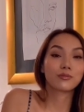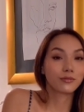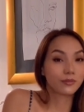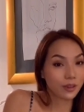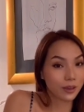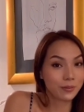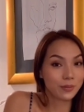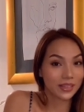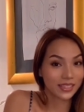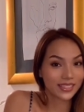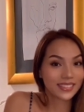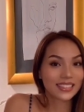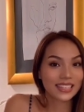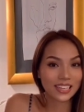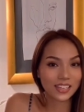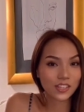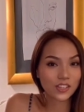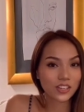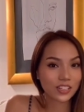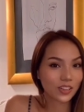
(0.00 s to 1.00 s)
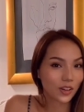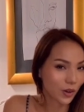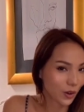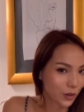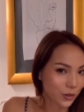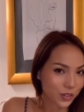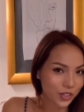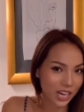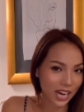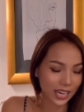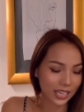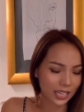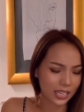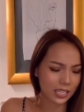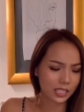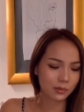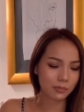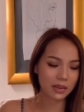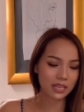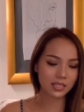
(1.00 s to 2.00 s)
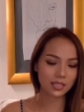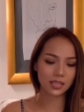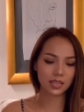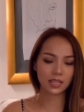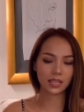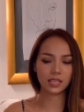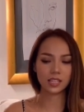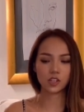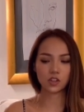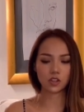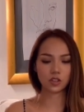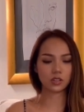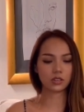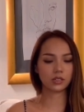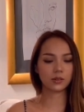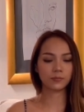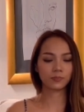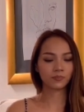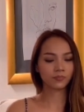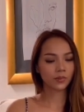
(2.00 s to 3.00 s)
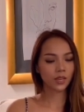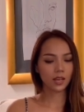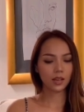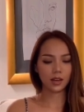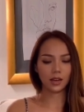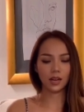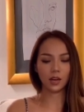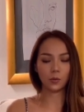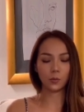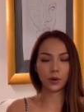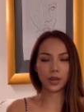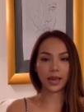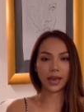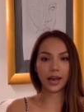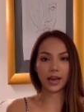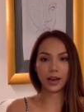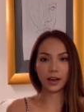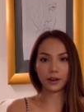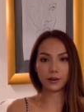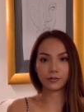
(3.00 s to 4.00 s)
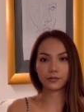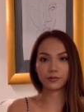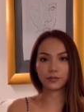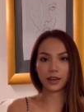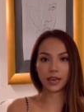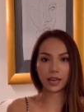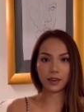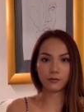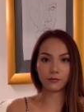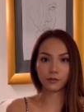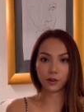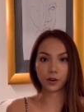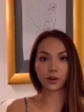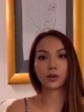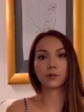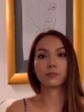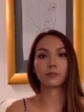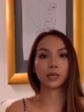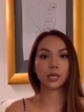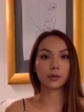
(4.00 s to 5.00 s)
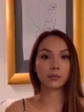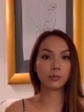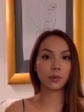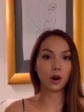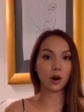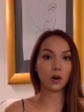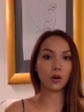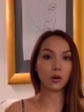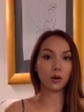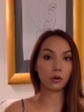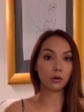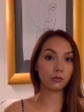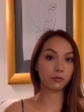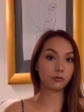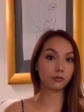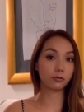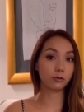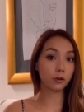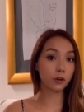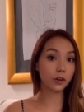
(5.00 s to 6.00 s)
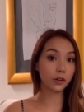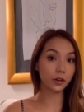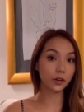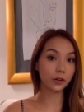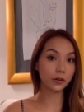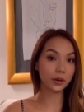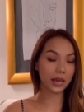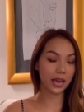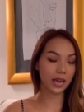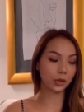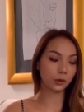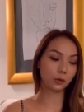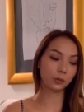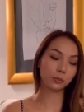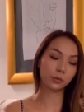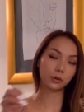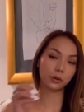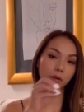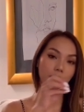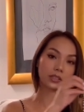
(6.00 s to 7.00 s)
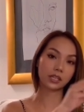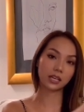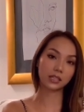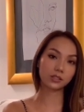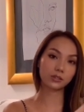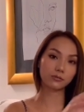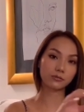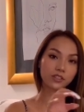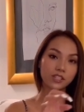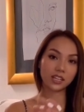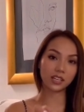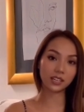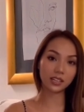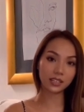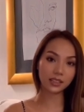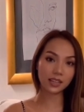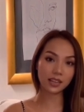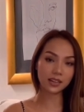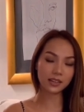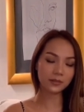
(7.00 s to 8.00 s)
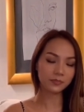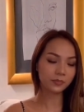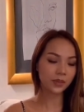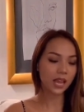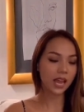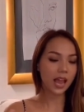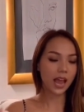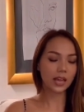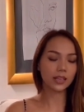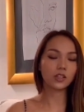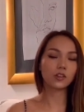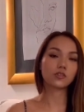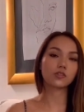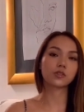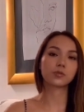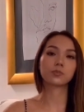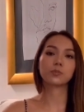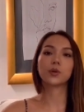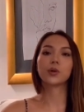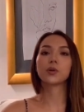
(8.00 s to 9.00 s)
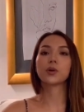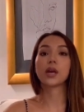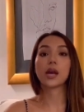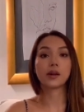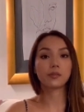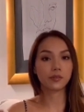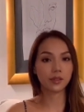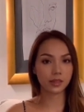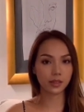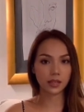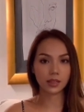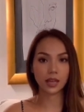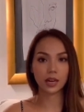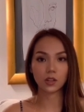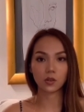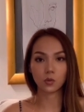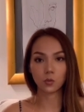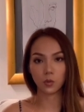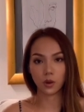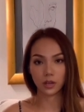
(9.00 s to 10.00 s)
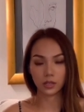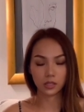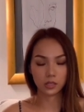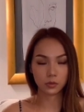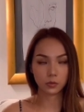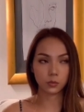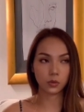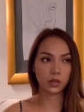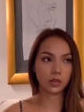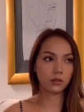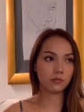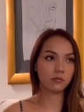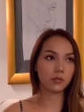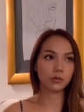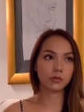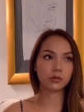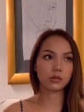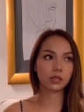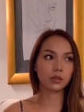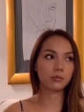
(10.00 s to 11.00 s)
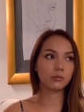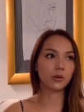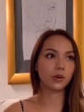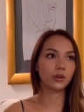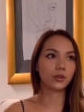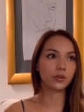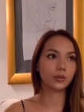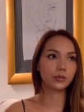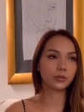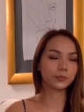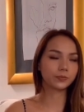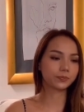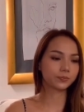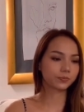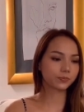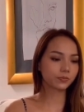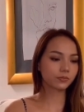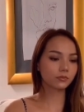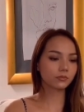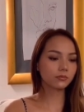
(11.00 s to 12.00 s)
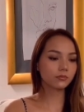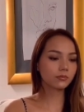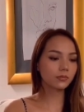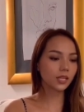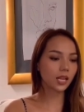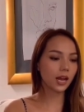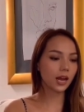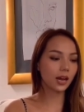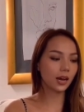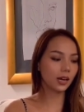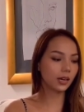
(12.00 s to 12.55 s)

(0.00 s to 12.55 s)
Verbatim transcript: famous dish in the whole China. It's basically just uh, we have a very big bowl of oil and we put tons of chili in there and then just boil everything that you want. We mostly boil uh,